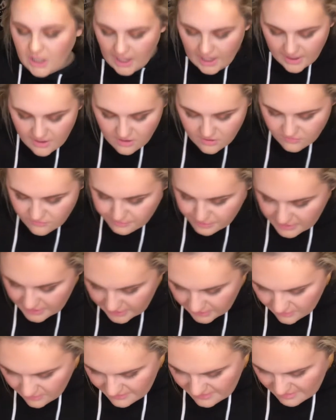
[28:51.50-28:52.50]
kind of
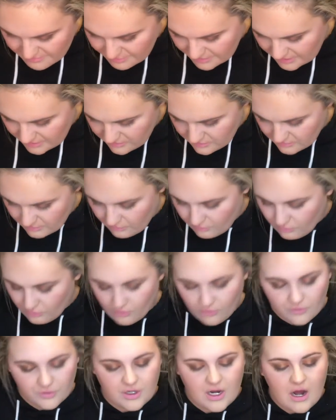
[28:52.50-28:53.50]
playing on that pink and
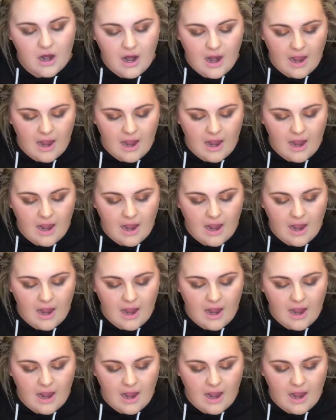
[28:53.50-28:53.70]
gold,